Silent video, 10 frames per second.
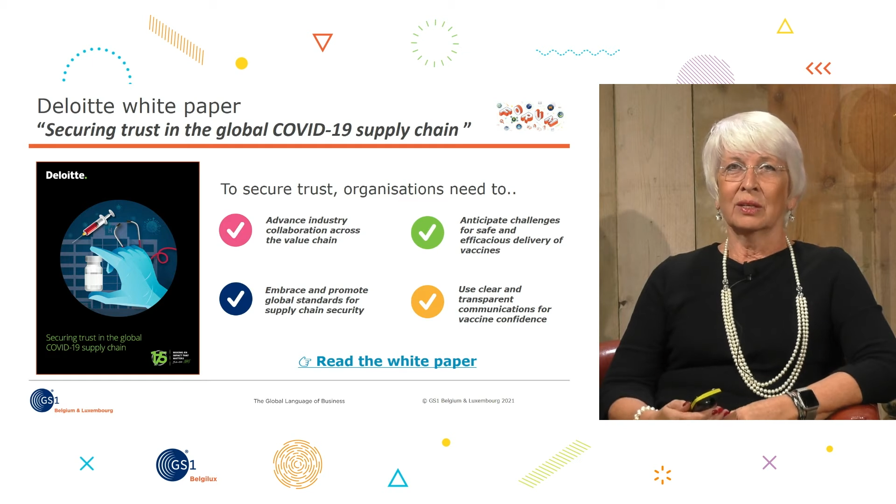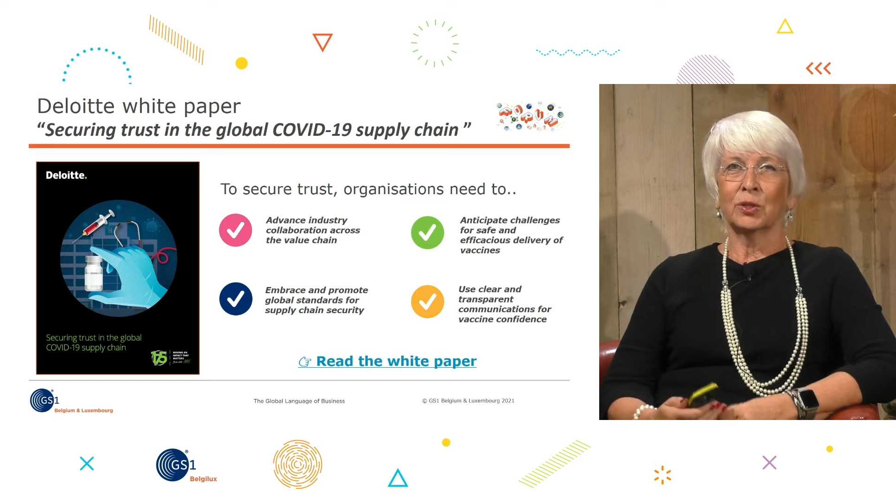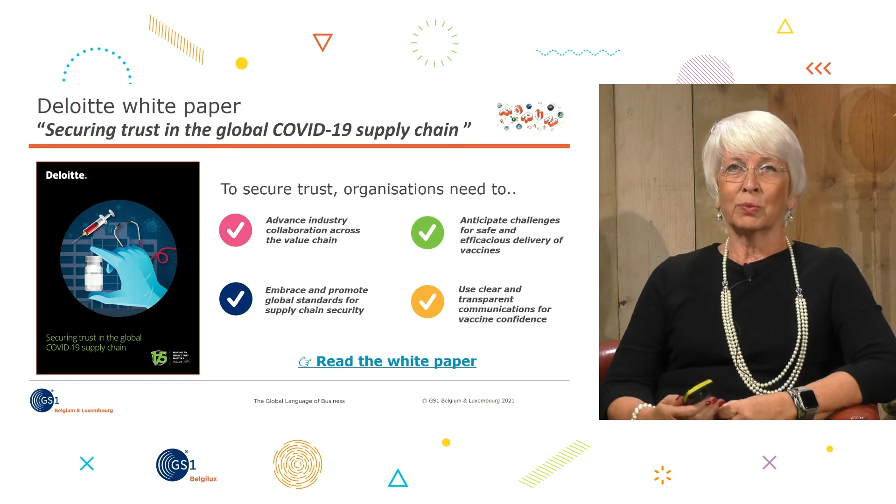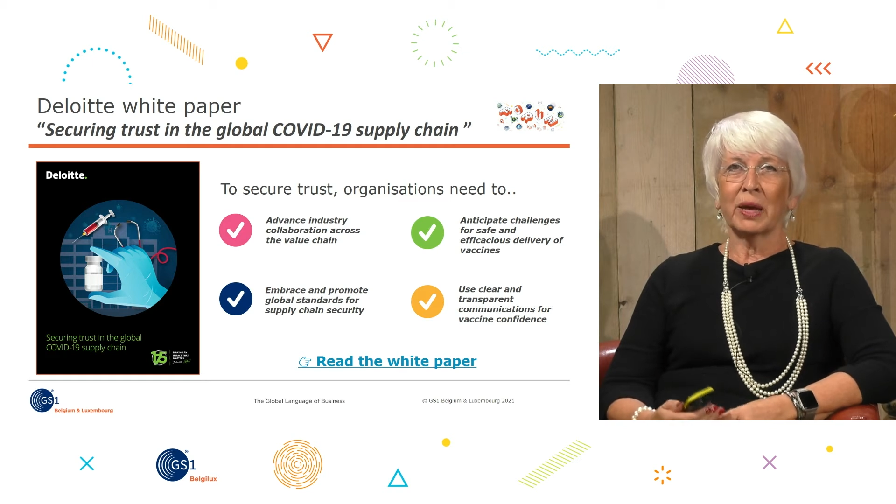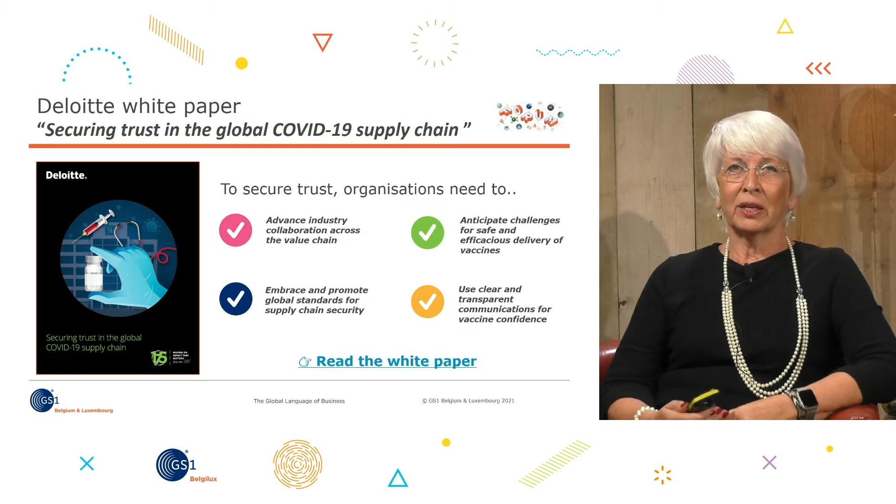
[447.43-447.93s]

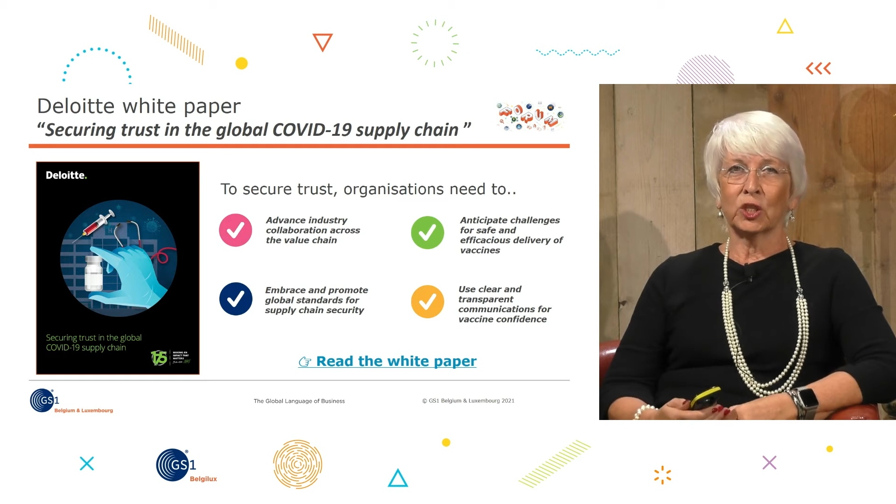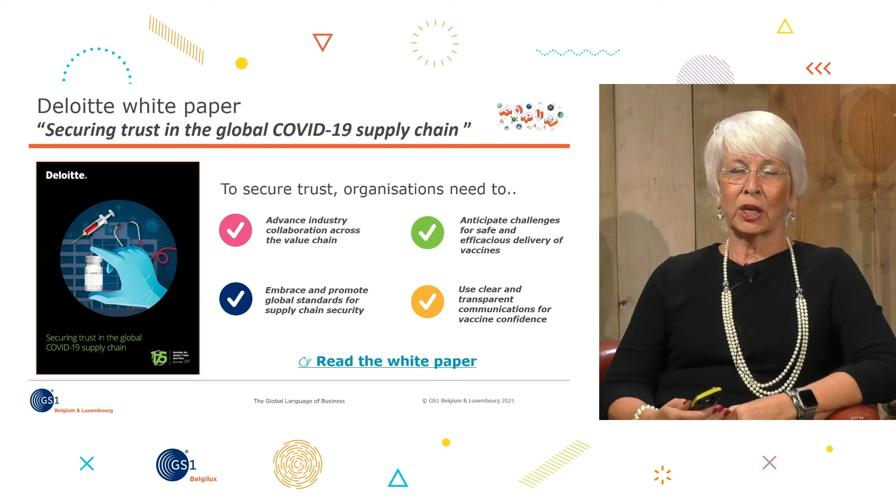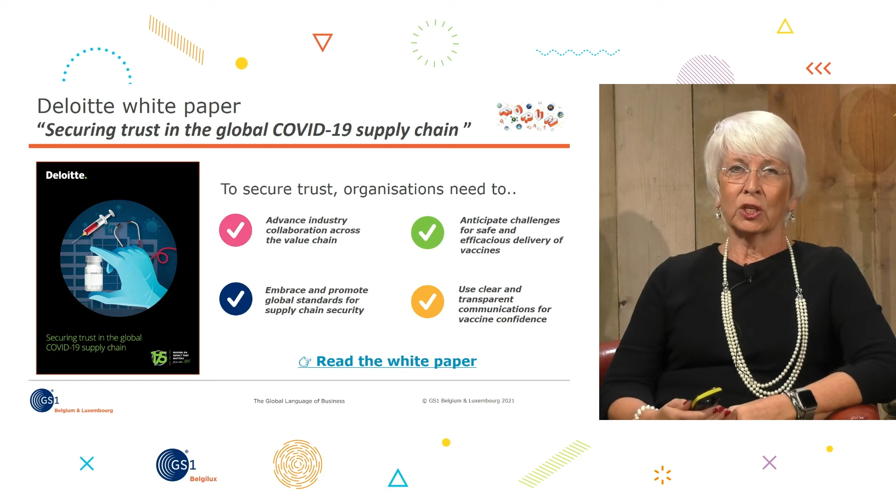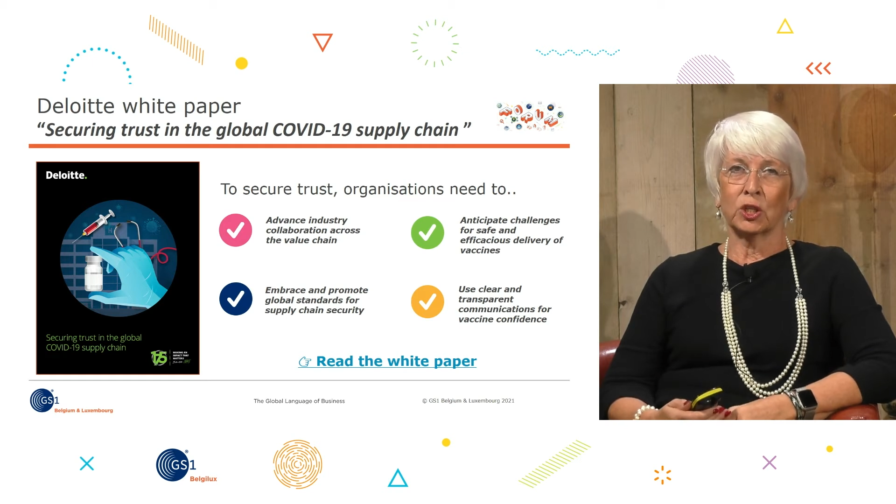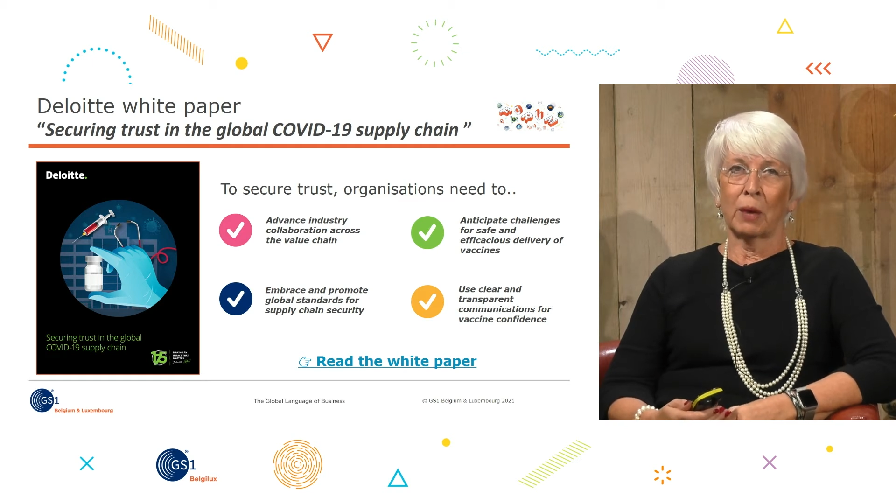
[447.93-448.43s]
to make
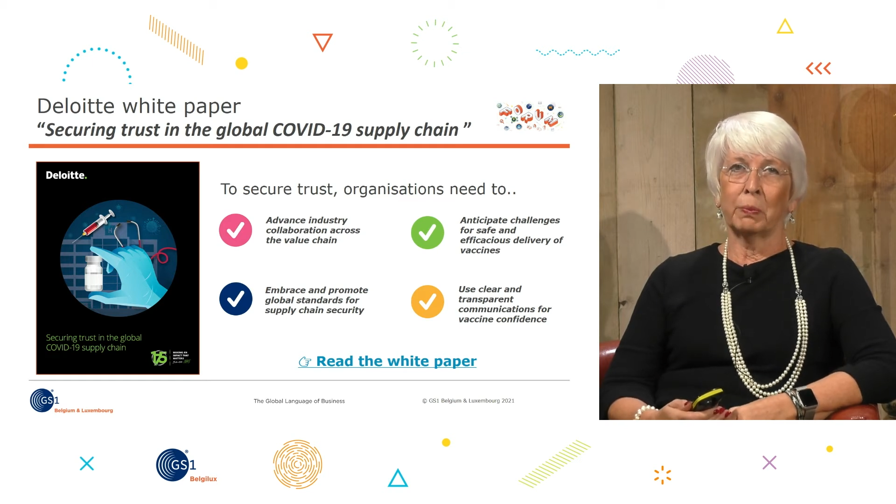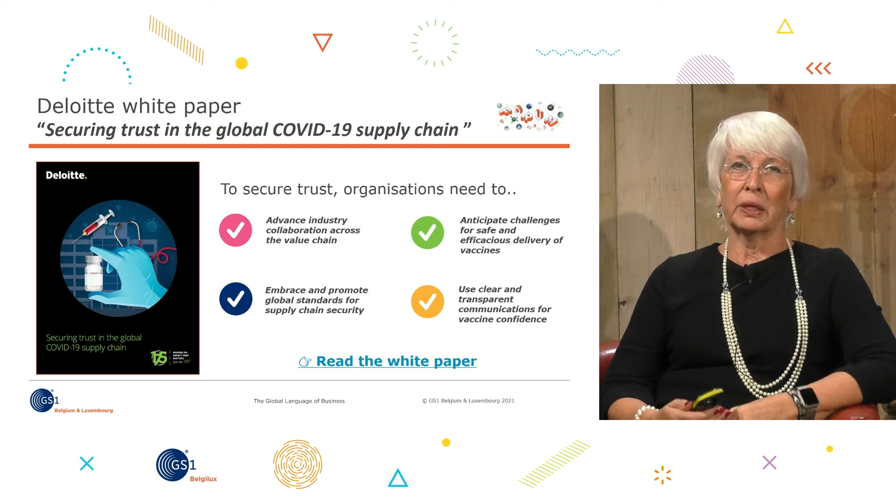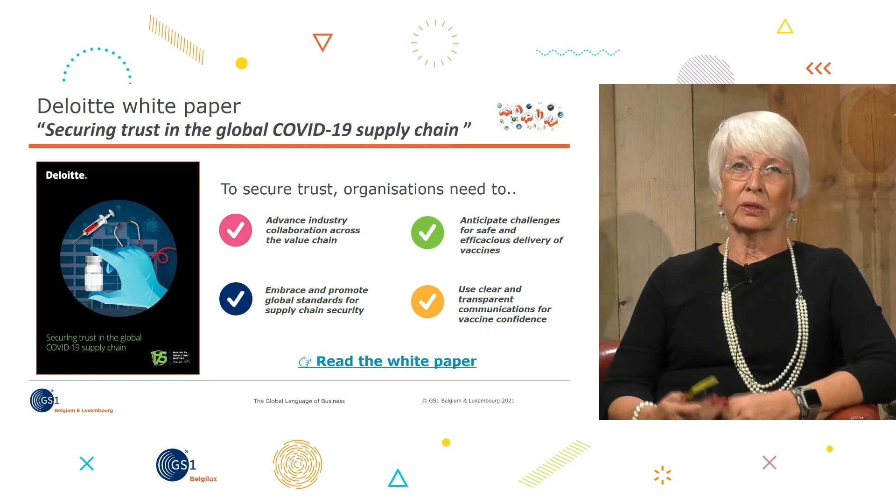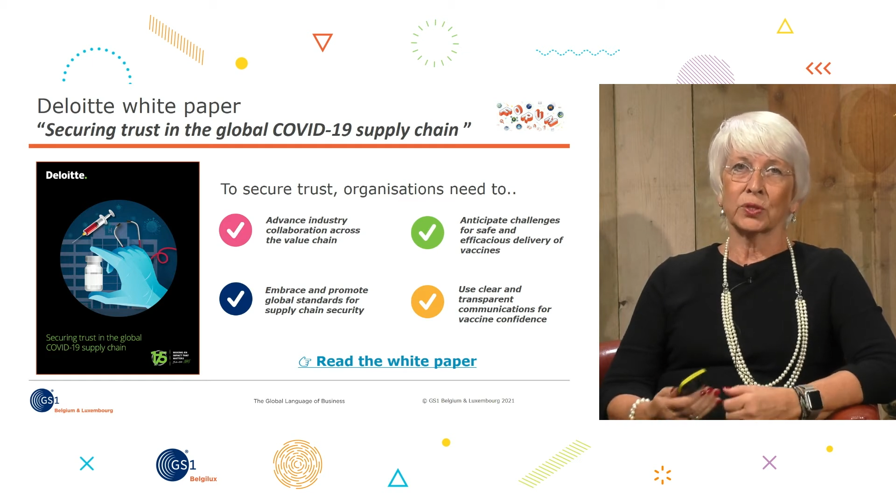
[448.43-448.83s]
change happen,